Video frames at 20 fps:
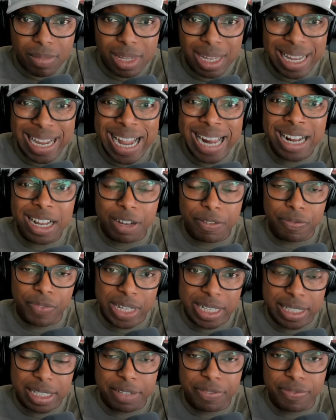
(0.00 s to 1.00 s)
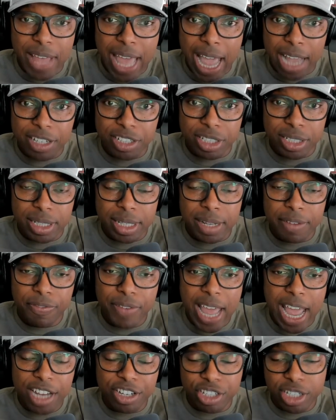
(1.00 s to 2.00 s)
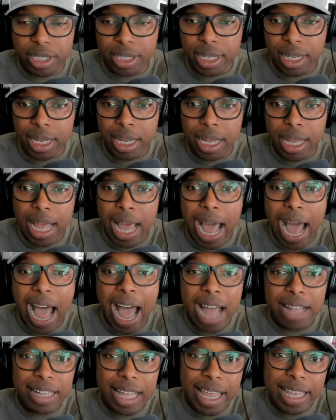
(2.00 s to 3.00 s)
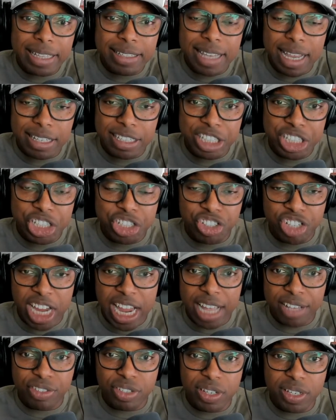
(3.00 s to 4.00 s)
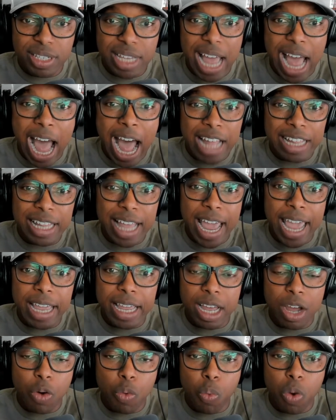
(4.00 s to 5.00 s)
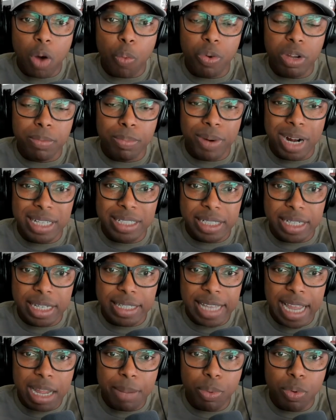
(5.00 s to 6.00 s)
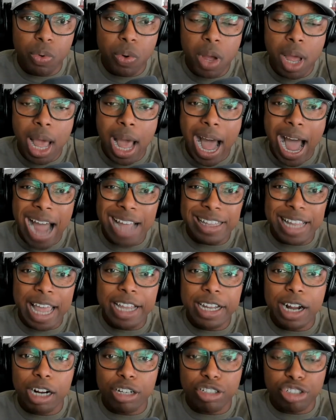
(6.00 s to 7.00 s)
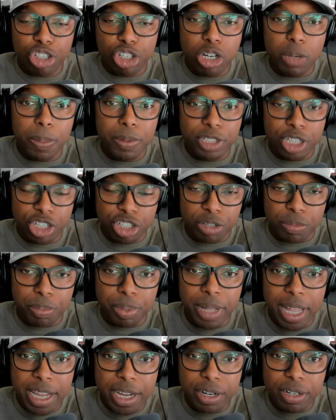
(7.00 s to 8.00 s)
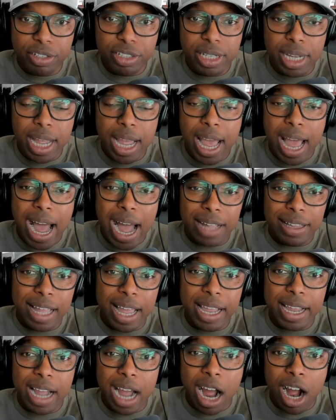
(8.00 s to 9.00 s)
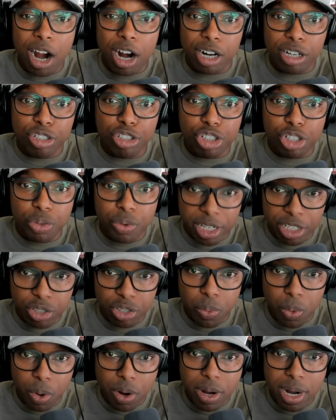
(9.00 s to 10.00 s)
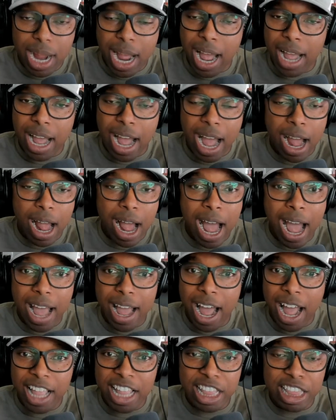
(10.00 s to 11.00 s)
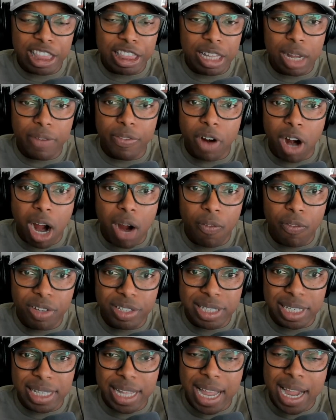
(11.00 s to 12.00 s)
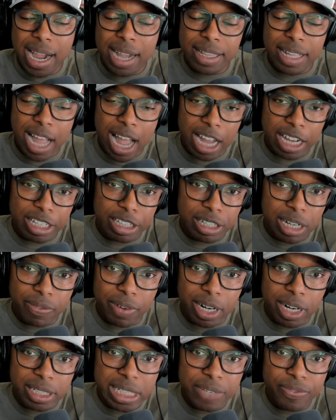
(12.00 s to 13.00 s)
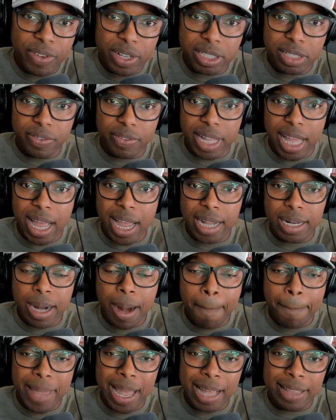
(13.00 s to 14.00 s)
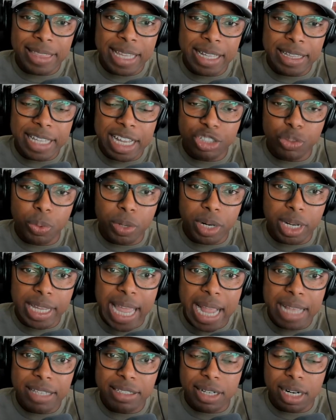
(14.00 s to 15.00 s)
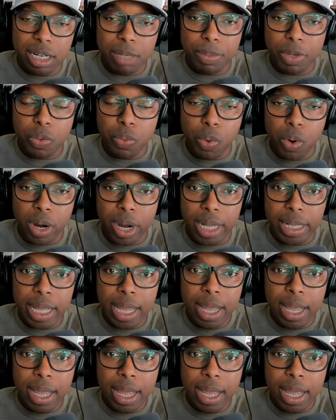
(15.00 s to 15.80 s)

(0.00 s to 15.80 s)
in a convincing fashion. I like Texas's chances. I like what we bring to the table. I like our skill position players. I like our trench work. I love our offensive line. I love our defensive line. I think that's where the game's going to be won.